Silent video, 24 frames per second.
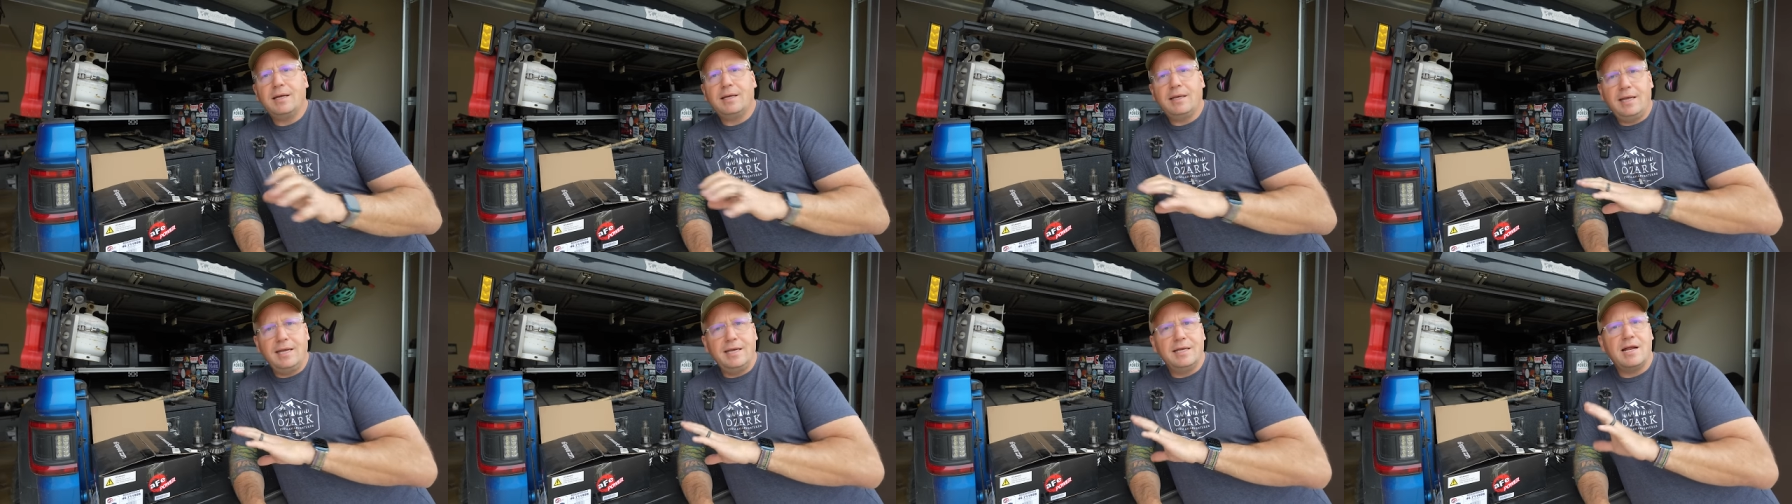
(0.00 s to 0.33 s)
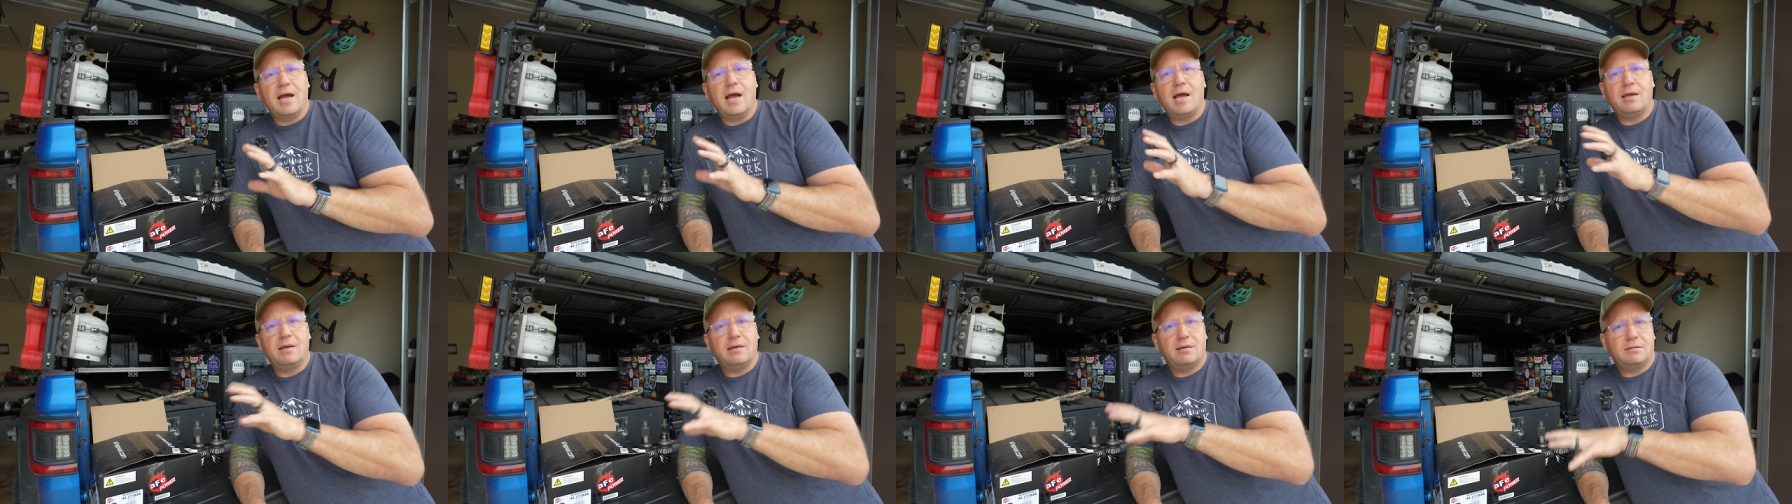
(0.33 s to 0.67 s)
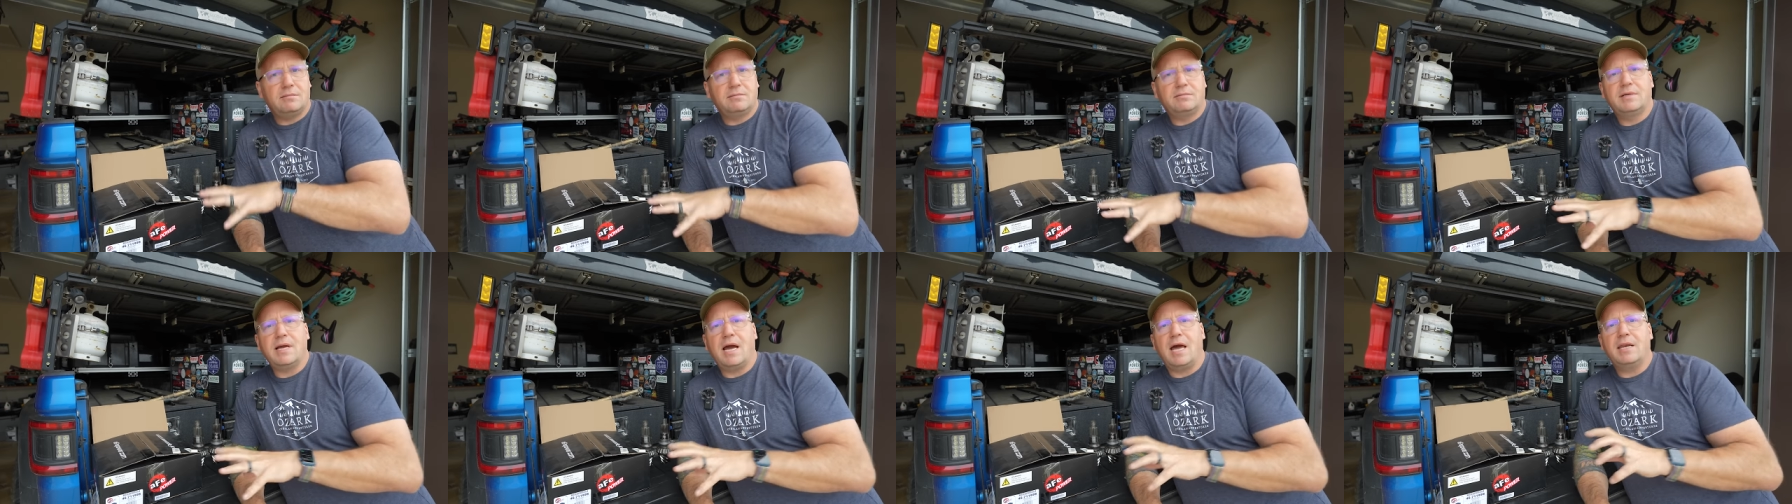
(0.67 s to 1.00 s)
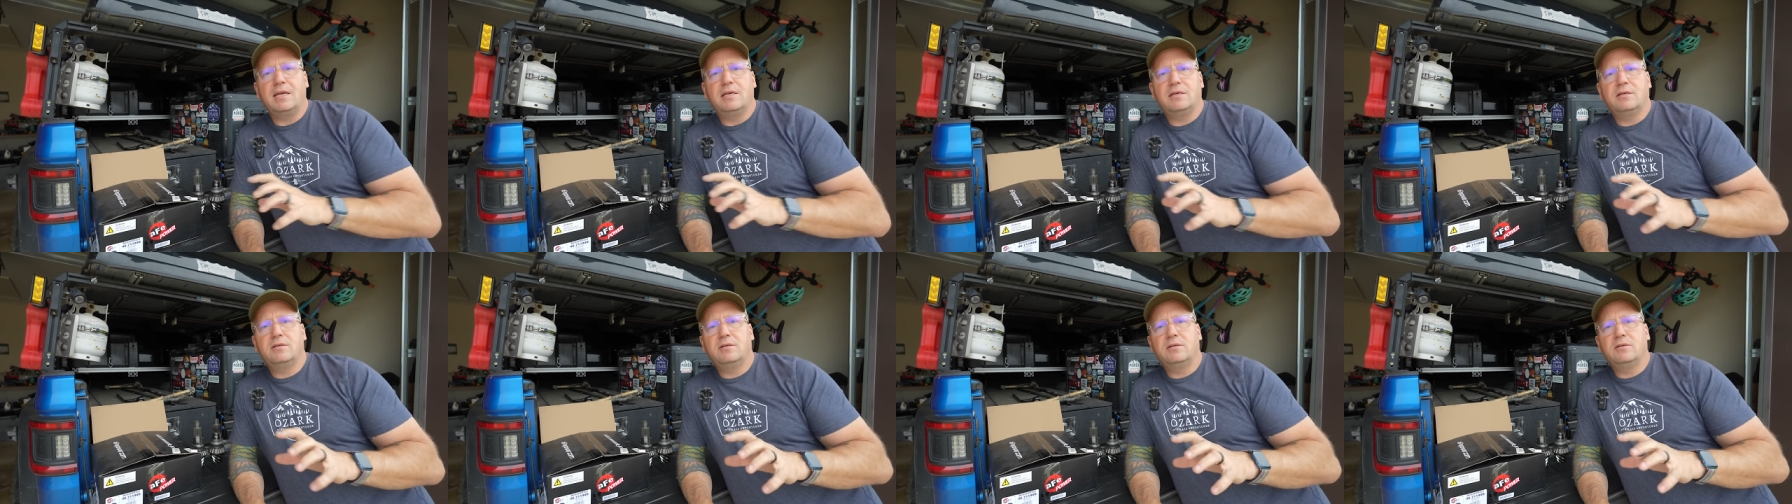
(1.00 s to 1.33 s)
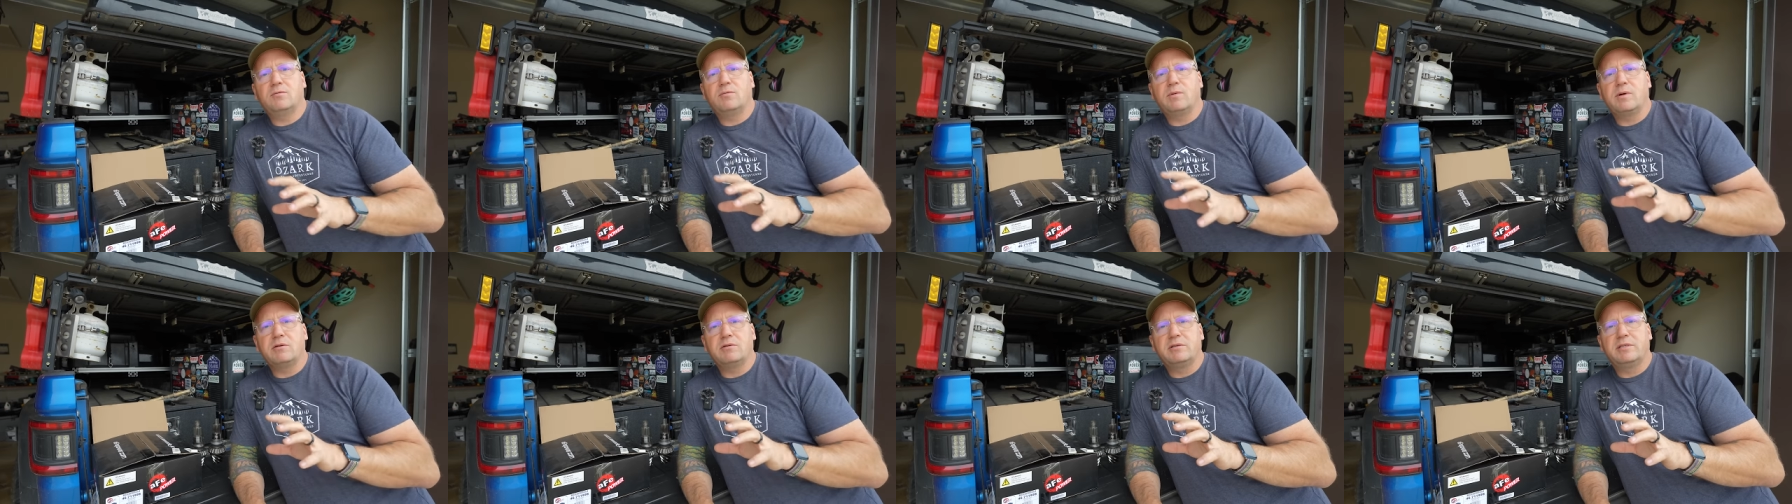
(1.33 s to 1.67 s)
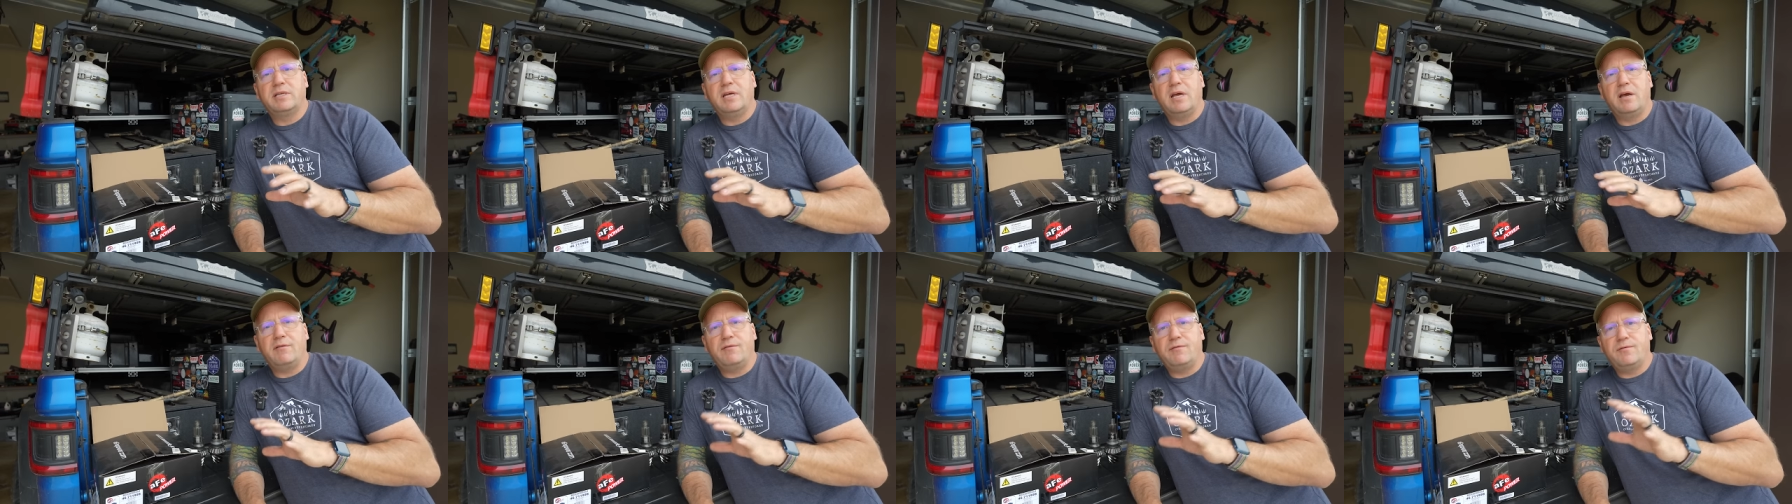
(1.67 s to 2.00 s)
he and I got into the rear
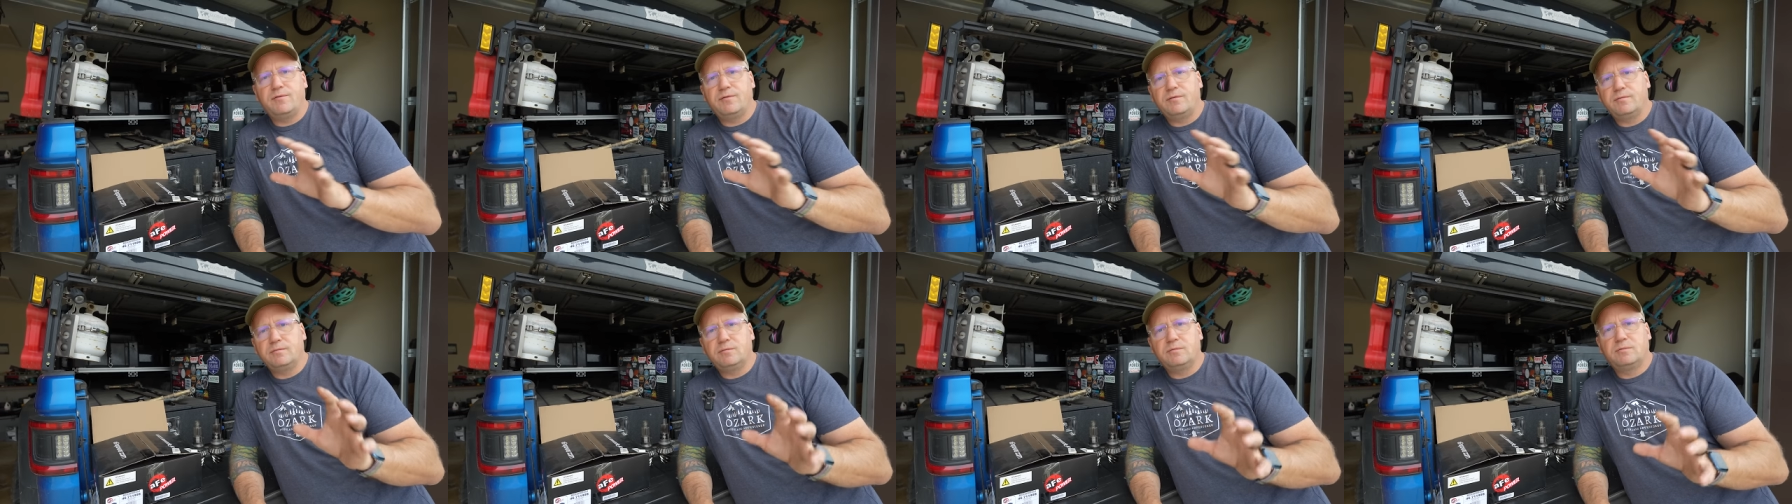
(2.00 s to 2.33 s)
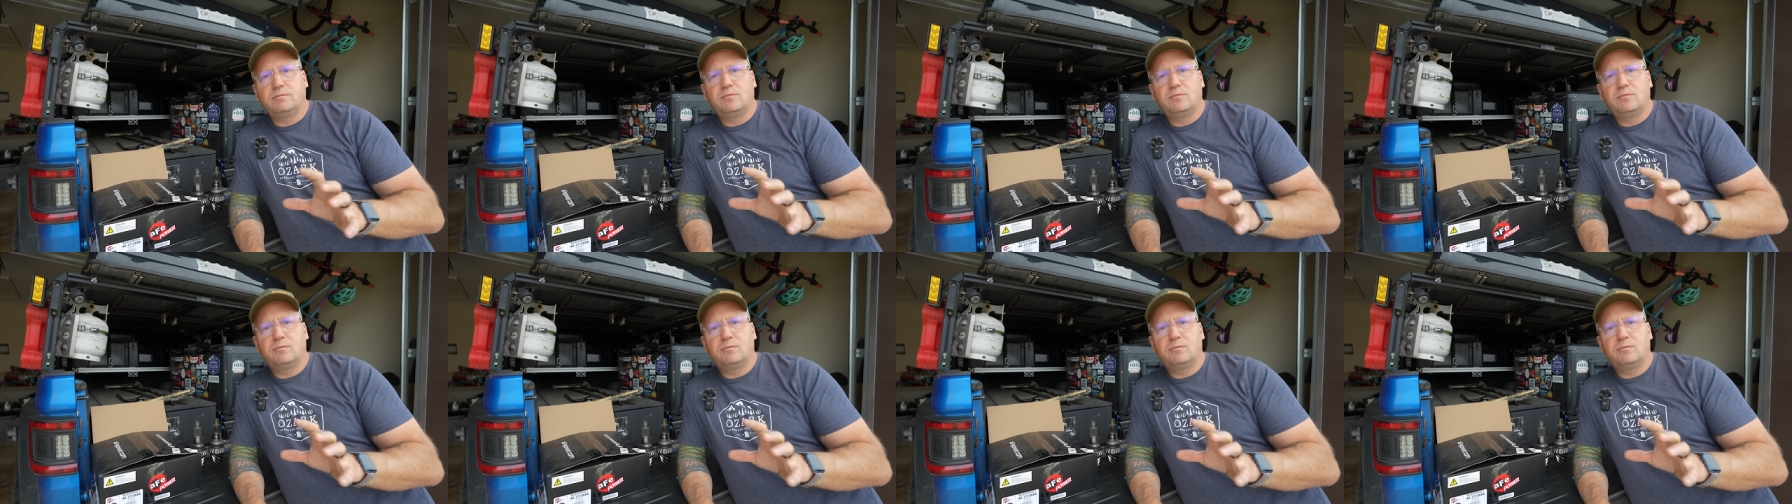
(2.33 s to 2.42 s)
diff,